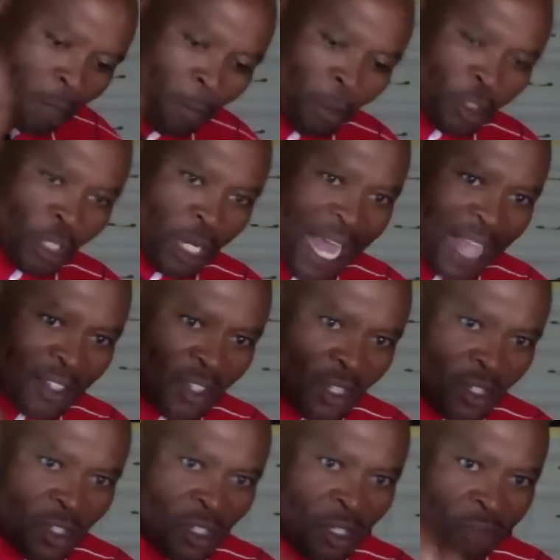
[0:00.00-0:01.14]
put your
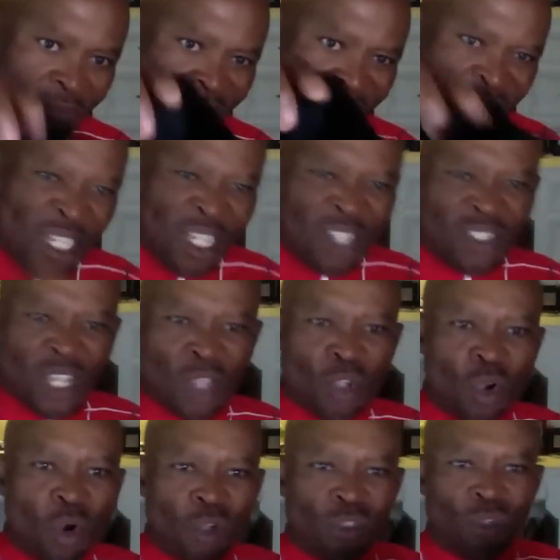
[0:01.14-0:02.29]
glasses, say you
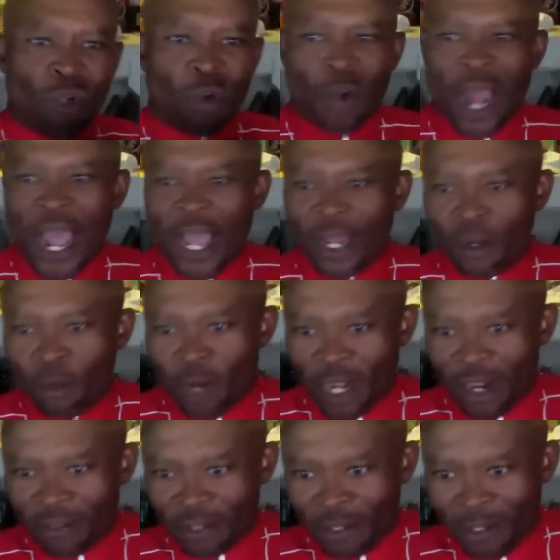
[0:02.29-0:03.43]
go into a ride or
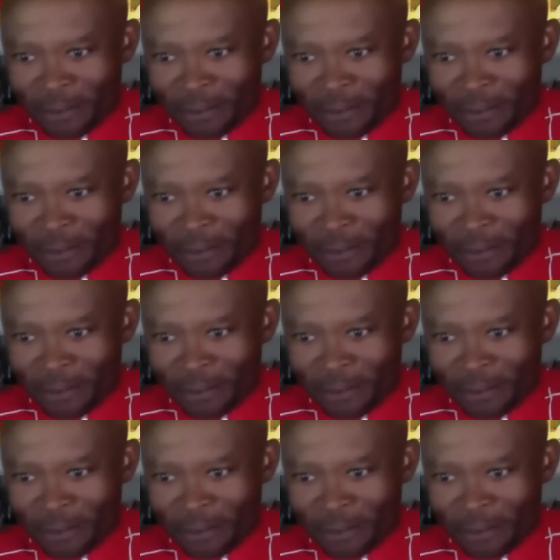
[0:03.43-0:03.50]
whatever.